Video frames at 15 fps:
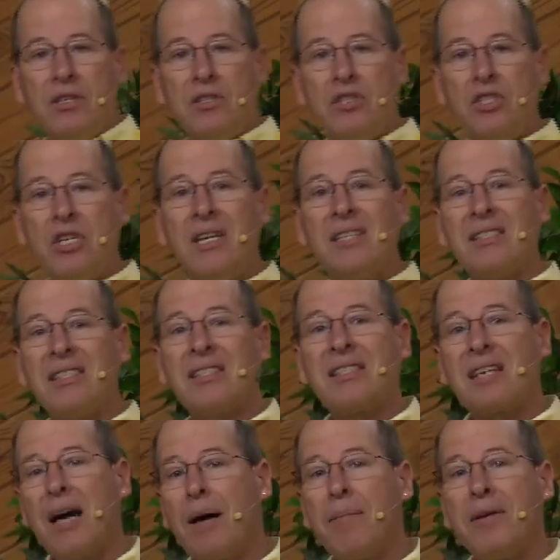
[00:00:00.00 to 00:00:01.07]
Jesus
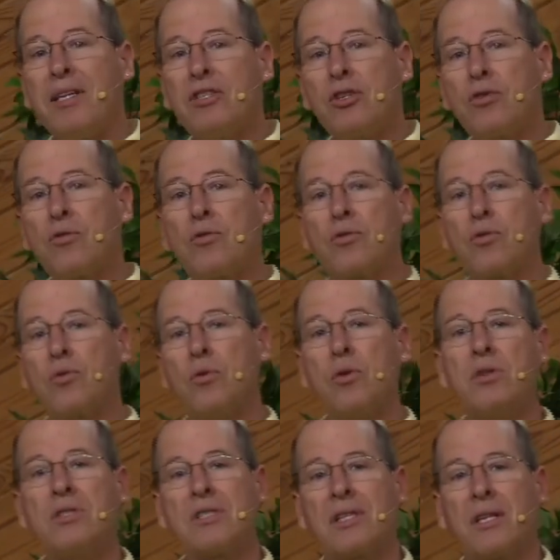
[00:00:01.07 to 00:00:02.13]
coming to
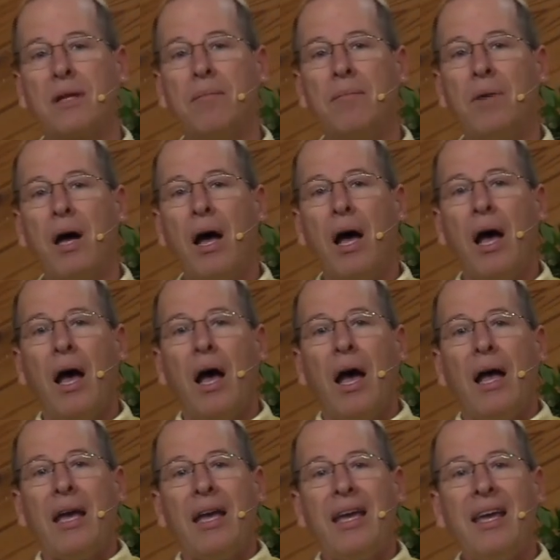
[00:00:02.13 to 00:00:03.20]
Jerusalem
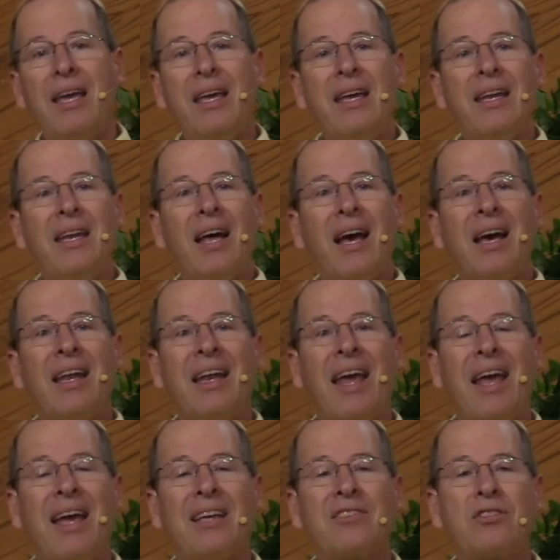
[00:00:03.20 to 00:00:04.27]
in an
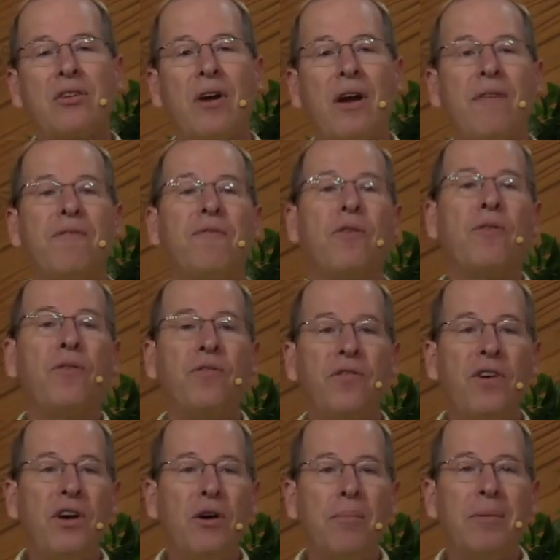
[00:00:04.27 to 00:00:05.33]
answer and
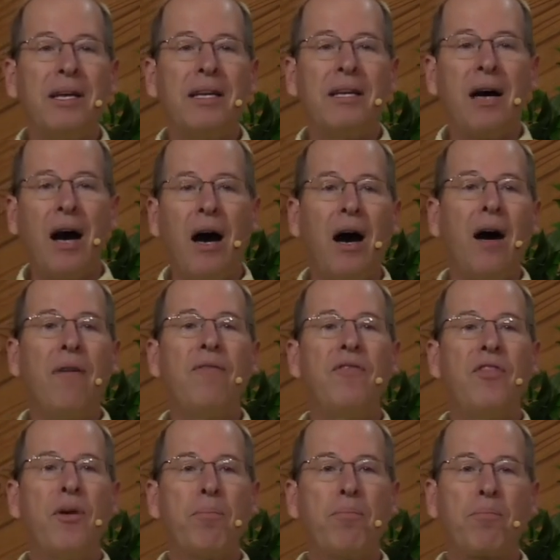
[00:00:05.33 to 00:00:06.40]
fulfillment of
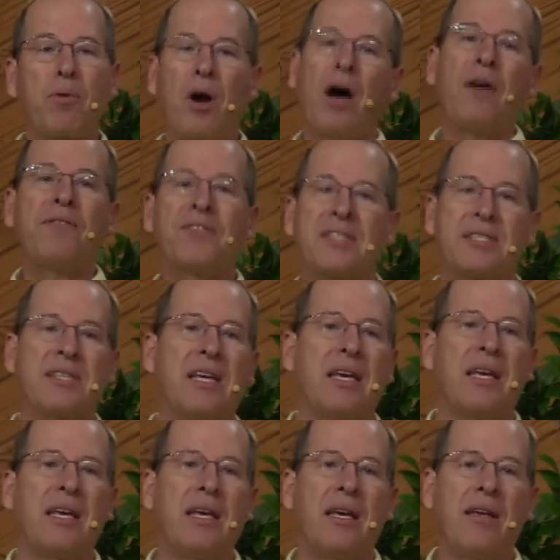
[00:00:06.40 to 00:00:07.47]
the prophecy
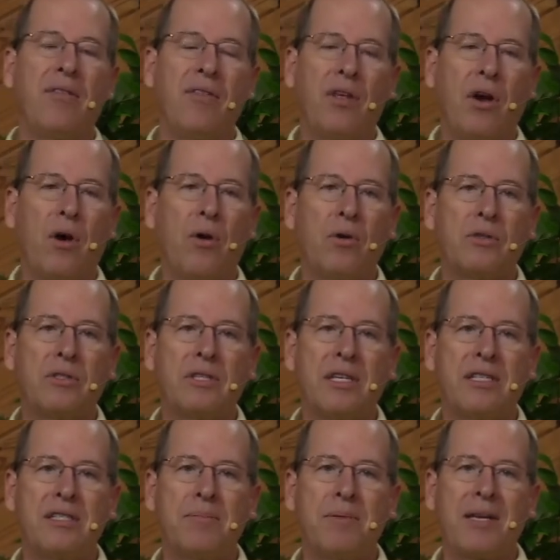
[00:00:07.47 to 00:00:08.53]
in the Old
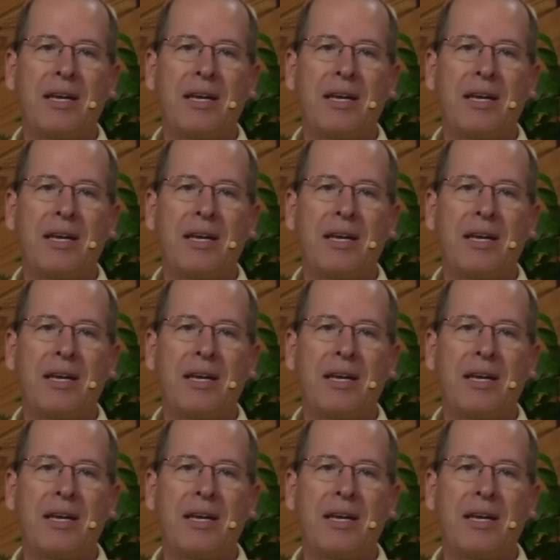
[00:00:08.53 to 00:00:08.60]
Testament.